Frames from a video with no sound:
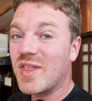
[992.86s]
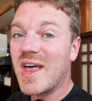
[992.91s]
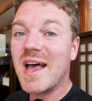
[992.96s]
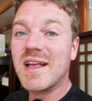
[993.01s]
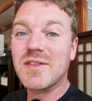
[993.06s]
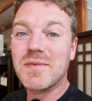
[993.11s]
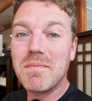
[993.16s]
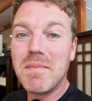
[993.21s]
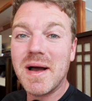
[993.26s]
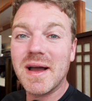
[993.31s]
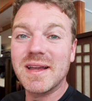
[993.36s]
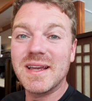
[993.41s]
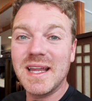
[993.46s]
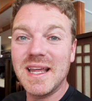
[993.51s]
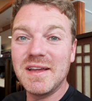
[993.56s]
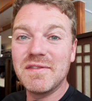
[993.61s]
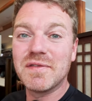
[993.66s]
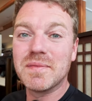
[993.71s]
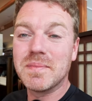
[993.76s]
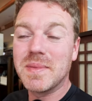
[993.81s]
That
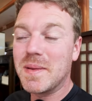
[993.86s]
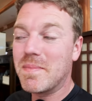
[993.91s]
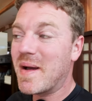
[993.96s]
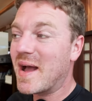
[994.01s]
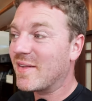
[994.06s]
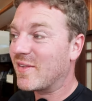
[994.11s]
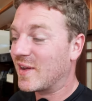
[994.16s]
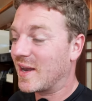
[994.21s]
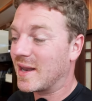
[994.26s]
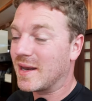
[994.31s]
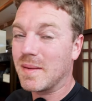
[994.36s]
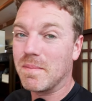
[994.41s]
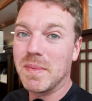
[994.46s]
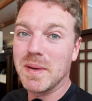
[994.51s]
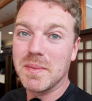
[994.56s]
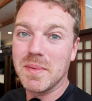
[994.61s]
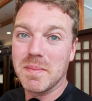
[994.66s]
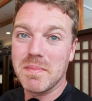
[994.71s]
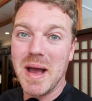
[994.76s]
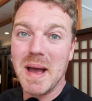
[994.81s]
might even be better than the
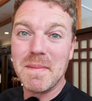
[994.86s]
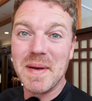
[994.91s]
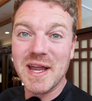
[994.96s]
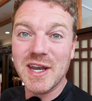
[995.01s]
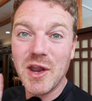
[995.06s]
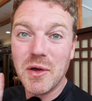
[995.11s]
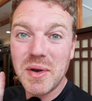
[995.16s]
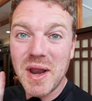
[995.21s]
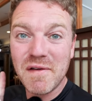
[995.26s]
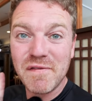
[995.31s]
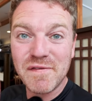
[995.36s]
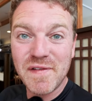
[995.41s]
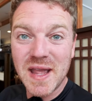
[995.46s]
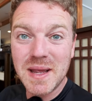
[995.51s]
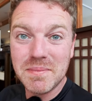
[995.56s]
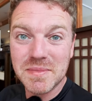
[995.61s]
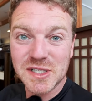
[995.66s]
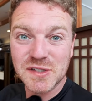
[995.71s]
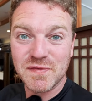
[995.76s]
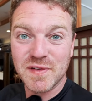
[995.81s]
bibimbap. I know they're
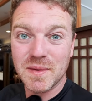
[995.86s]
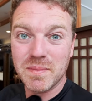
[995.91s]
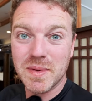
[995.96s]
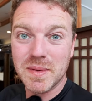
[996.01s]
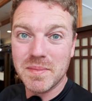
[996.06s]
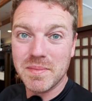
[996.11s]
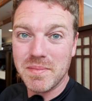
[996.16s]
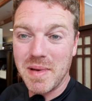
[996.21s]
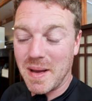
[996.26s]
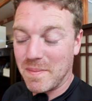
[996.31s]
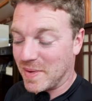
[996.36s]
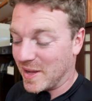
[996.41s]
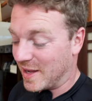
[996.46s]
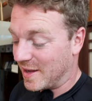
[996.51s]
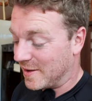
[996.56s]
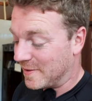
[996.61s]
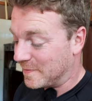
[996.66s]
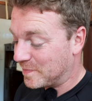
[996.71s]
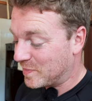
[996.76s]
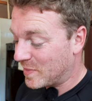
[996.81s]
famous for the bibimbap
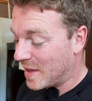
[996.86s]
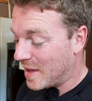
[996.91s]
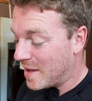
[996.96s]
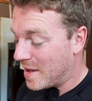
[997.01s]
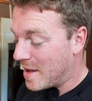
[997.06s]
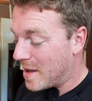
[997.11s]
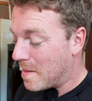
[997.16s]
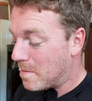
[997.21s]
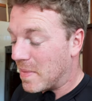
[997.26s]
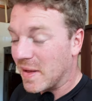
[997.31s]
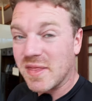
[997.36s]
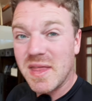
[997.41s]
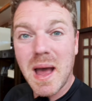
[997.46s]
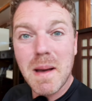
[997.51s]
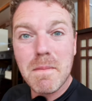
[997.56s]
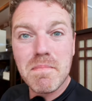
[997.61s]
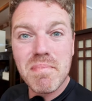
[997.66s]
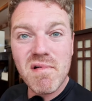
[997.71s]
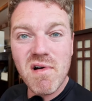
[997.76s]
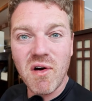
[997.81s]
here, but
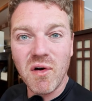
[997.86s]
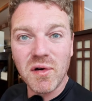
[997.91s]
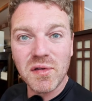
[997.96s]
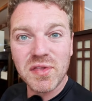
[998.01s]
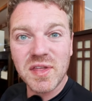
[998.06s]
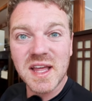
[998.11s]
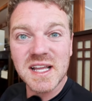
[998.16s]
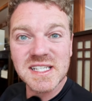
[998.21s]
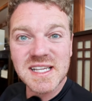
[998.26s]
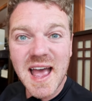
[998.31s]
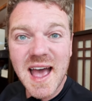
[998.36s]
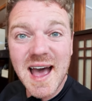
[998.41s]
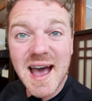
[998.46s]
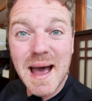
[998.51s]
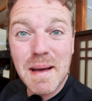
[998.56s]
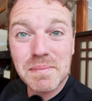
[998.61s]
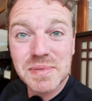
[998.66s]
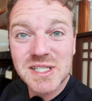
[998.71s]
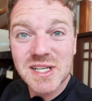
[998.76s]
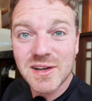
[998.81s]
that broth is
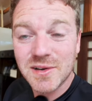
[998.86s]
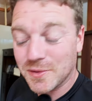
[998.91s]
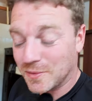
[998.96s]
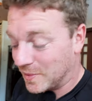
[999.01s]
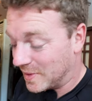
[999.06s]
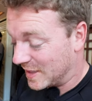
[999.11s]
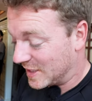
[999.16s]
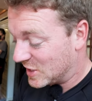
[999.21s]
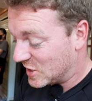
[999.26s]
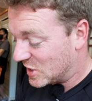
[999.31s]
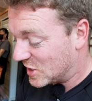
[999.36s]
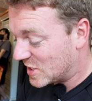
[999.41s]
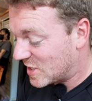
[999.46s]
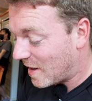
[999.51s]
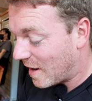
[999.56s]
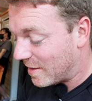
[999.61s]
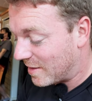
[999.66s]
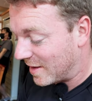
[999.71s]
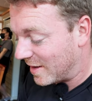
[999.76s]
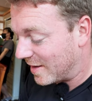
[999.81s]
absolutely
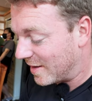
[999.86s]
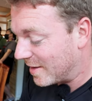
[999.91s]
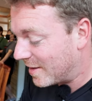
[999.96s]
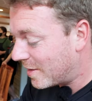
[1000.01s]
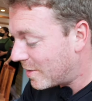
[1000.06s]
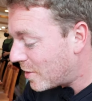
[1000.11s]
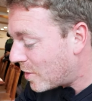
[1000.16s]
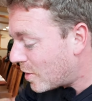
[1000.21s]
stunning.